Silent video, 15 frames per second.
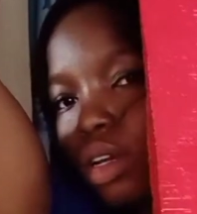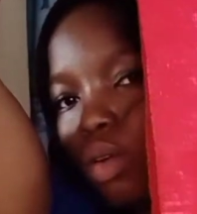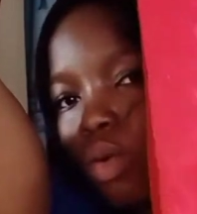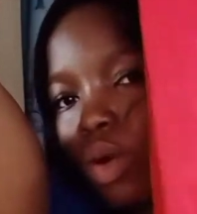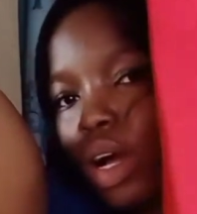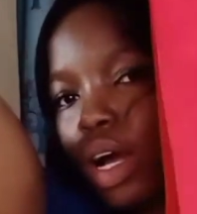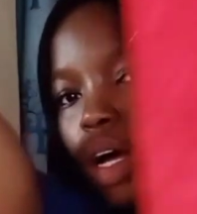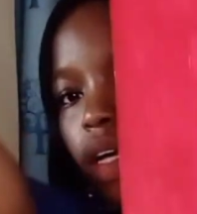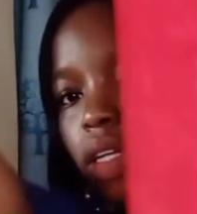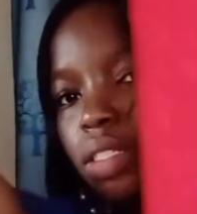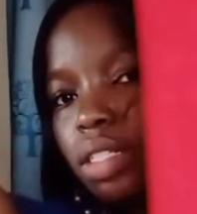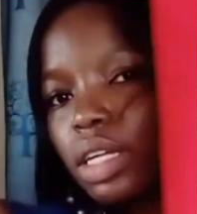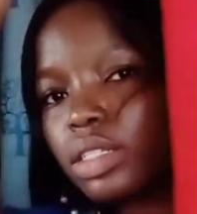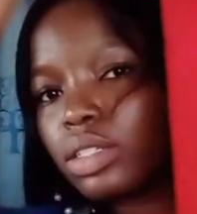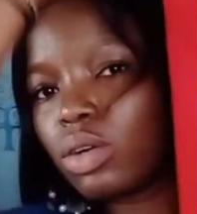longer
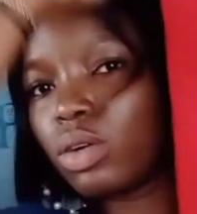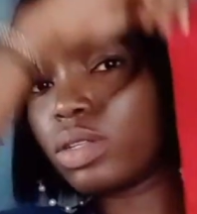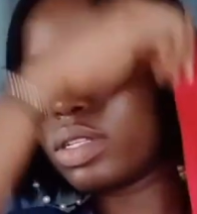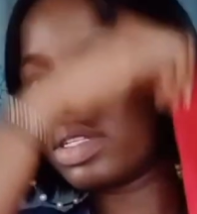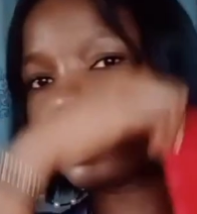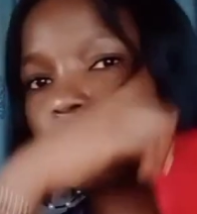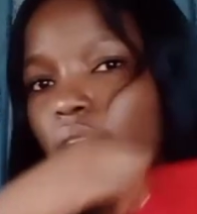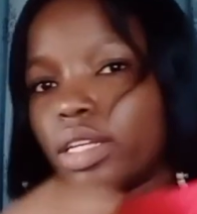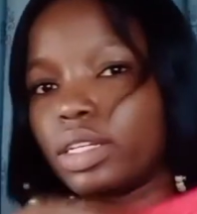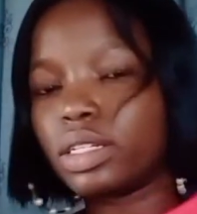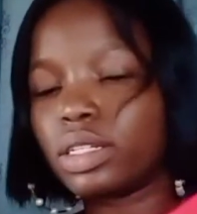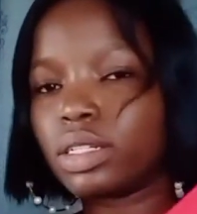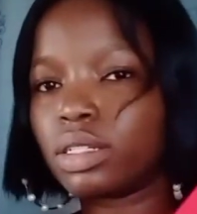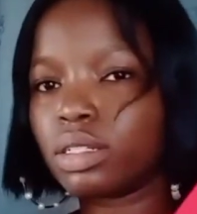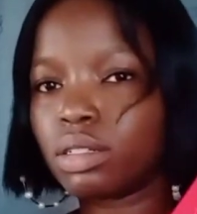than the other side.
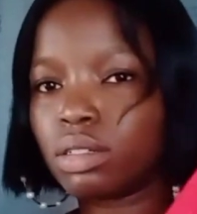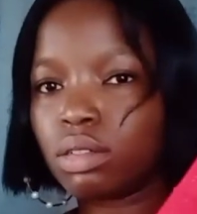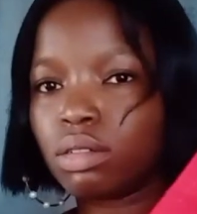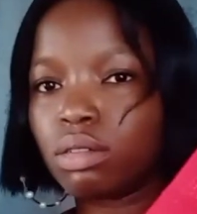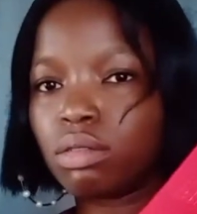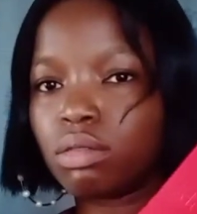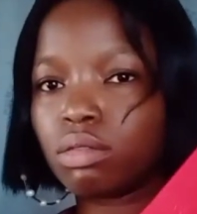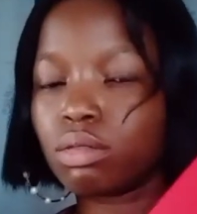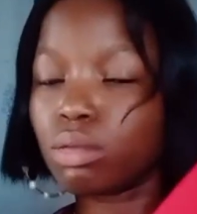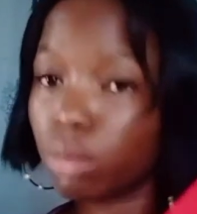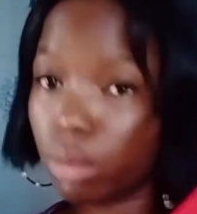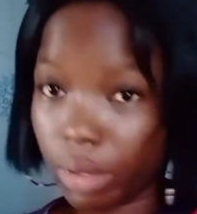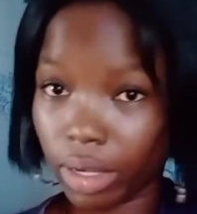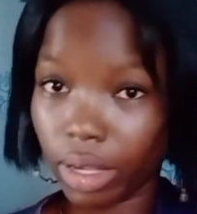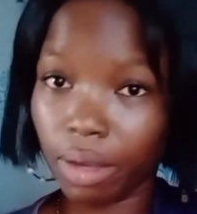
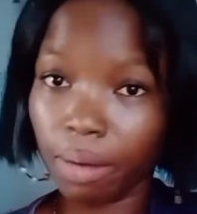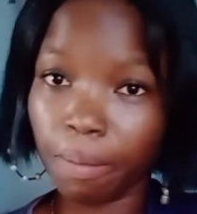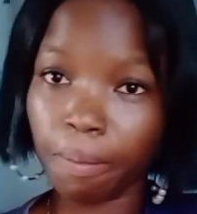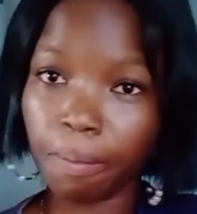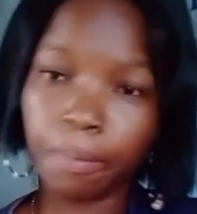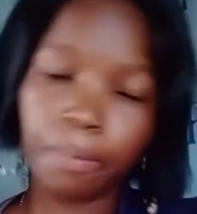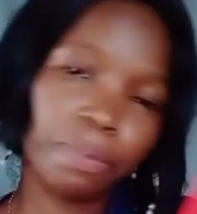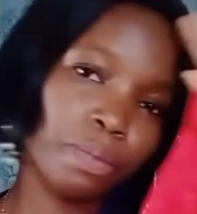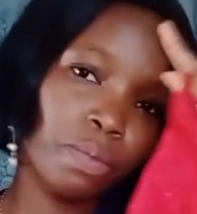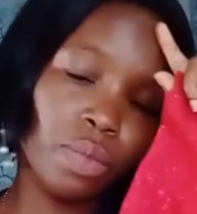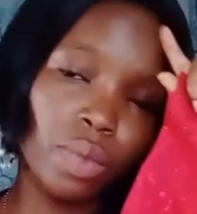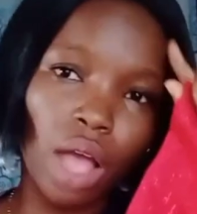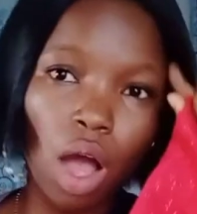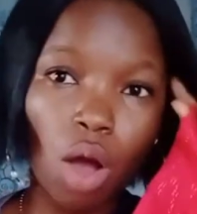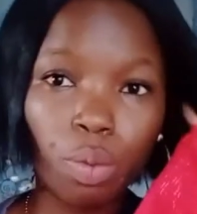Okay,
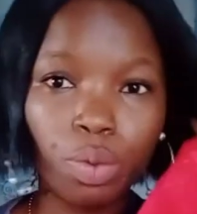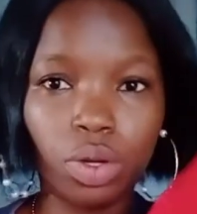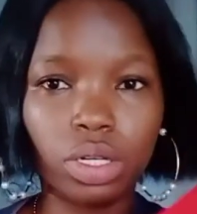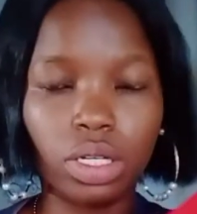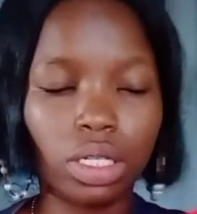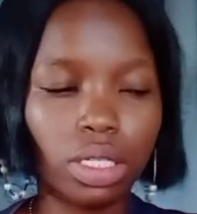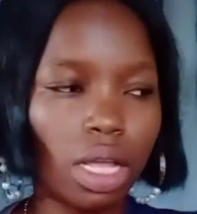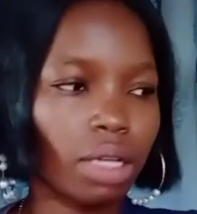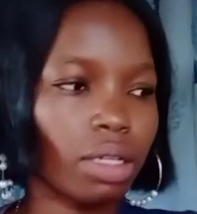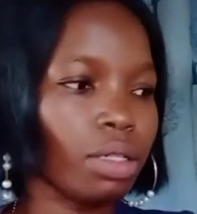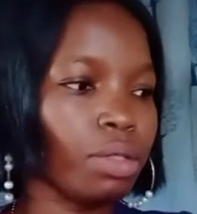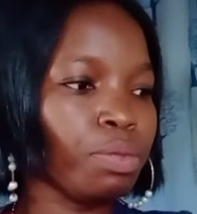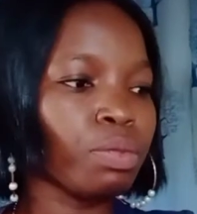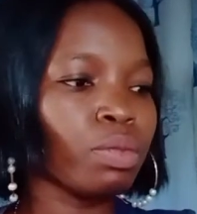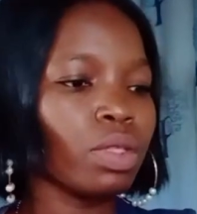I hope you understand.
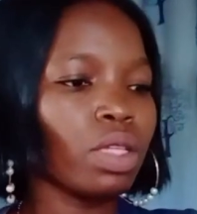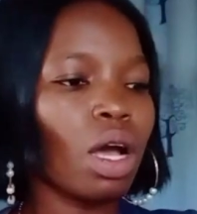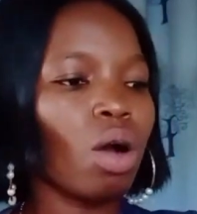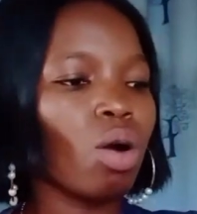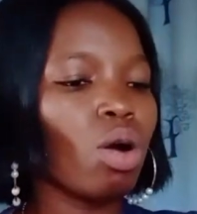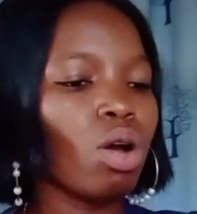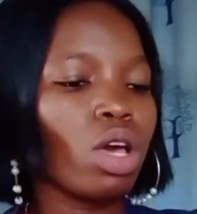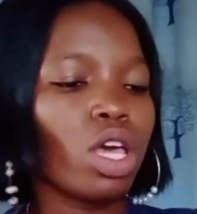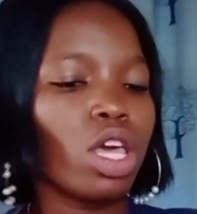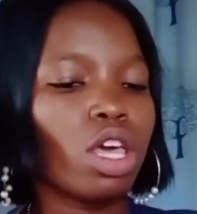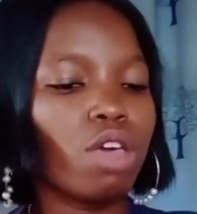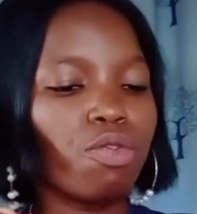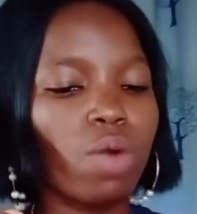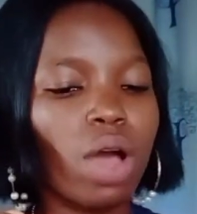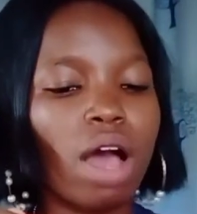Now,
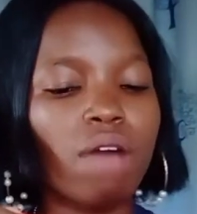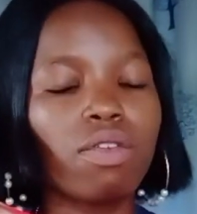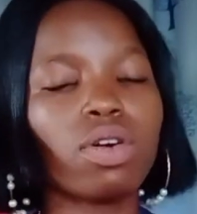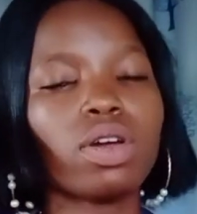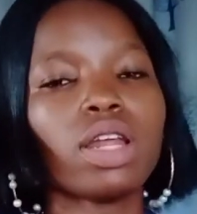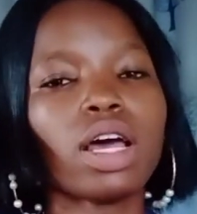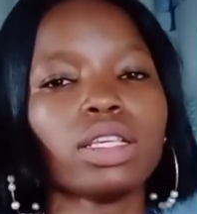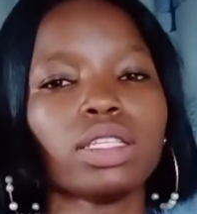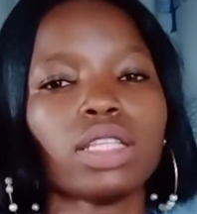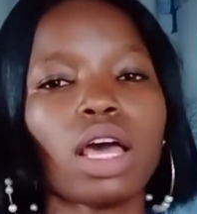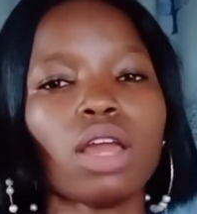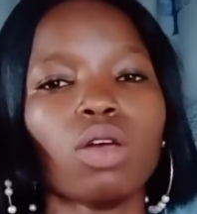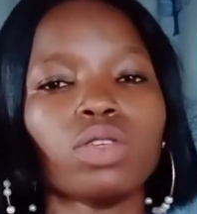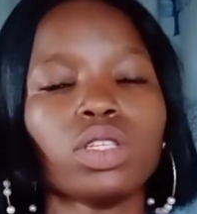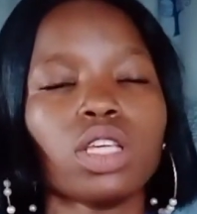if you have another
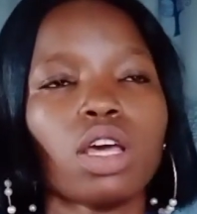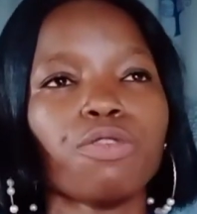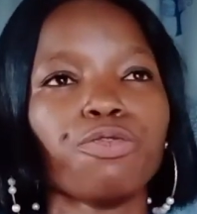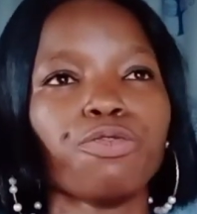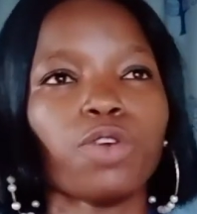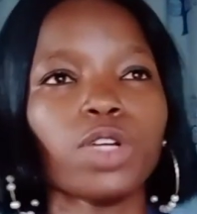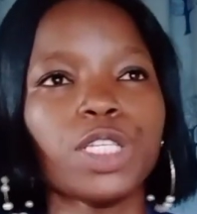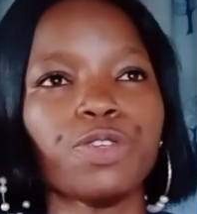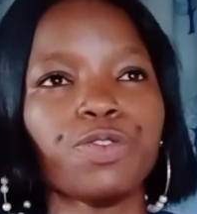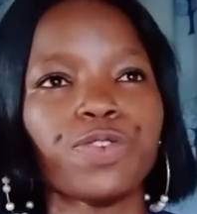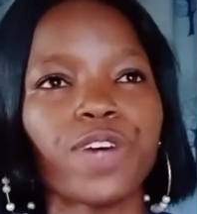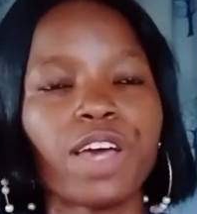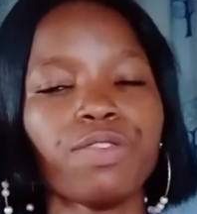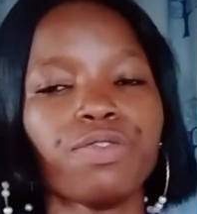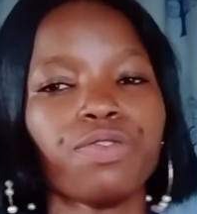style of, say,
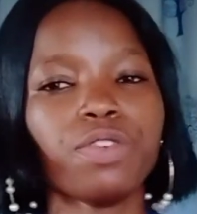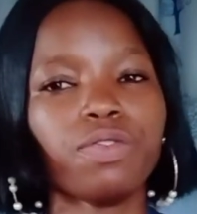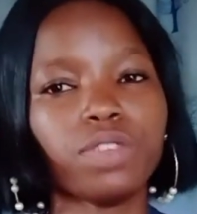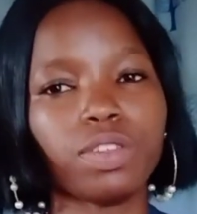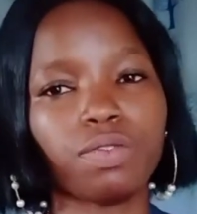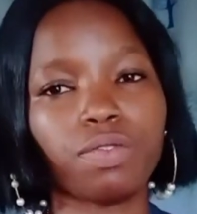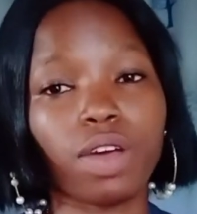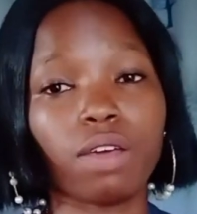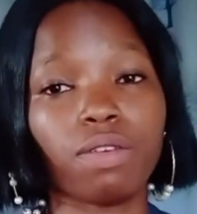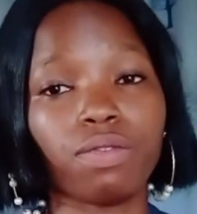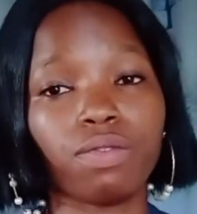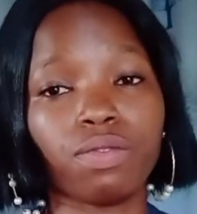45-55,